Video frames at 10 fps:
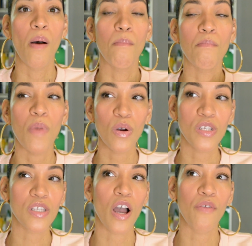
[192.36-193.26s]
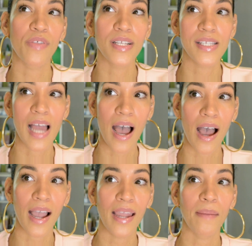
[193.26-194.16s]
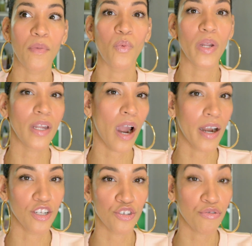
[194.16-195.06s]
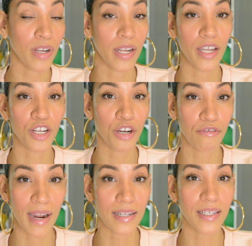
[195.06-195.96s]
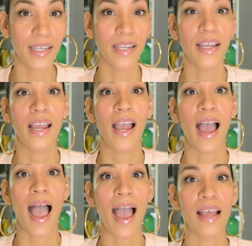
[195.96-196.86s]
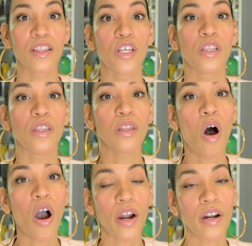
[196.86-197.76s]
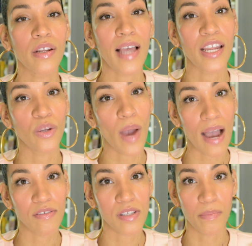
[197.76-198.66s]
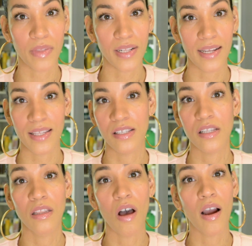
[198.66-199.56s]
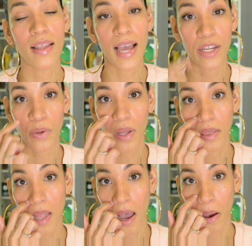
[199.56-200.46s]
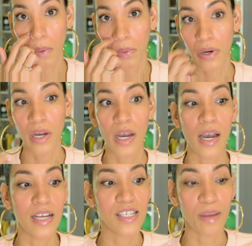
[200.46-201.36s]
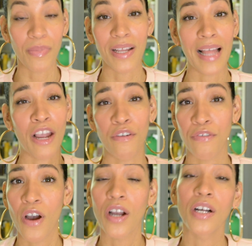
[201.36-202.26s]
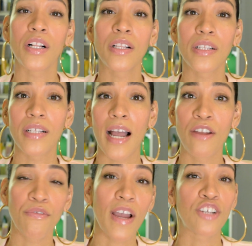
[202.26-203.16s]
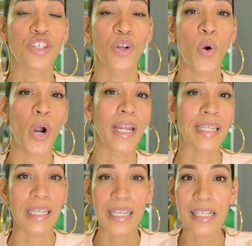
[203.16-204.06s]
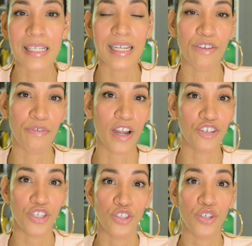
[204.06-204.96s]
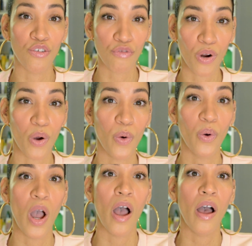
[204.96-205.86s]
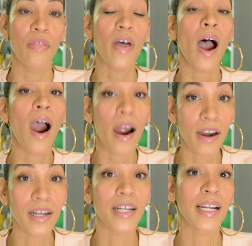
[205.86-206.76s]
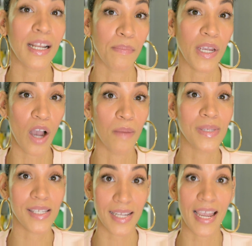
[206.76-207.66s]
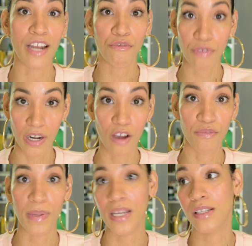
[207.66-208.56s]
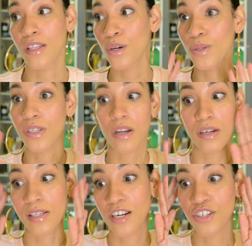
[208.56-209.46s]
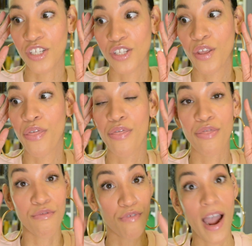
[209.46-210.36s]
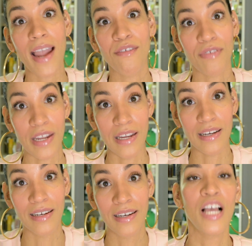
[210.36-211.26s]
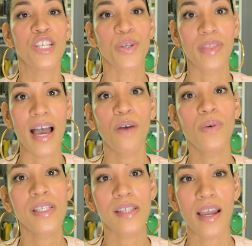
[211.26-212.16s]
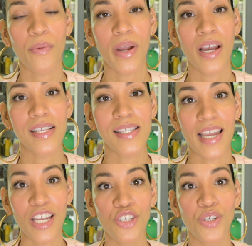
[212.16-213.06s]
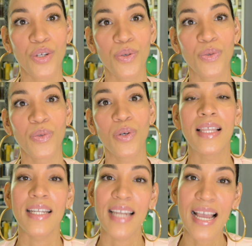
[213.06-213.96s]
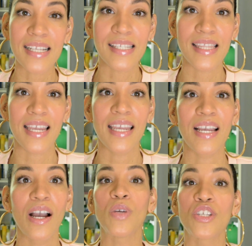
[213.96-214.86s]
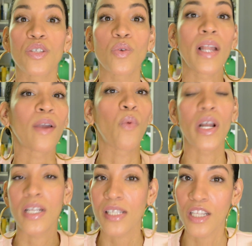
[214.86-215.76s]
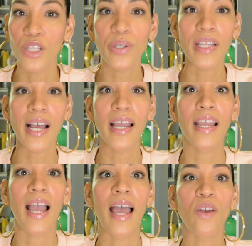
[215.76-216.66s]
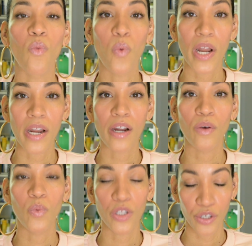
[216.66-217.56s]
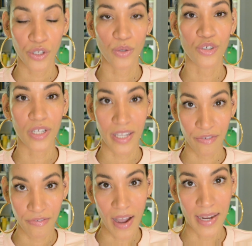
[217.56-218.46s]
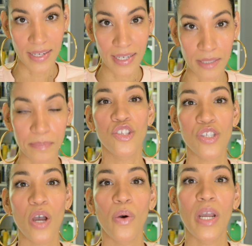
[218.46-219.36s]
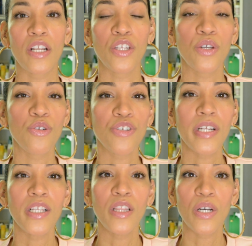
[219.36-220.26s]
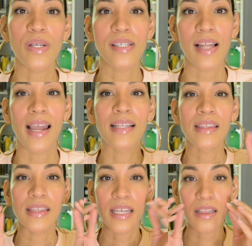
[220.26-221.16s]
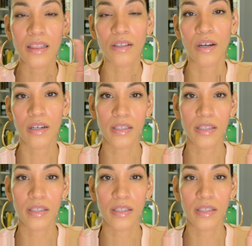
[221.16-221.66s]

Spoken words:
most of the time we aren't treating it correctly. And the longer that you have something like this, the longer that you allow something like a fungal infection or a yeast infection to grow, the harder it becomes to get rid of, because those suckers are just thriving. So that will segue us into the next thing, which is like, what does it look like and where will you usually find it? So it usually looks like little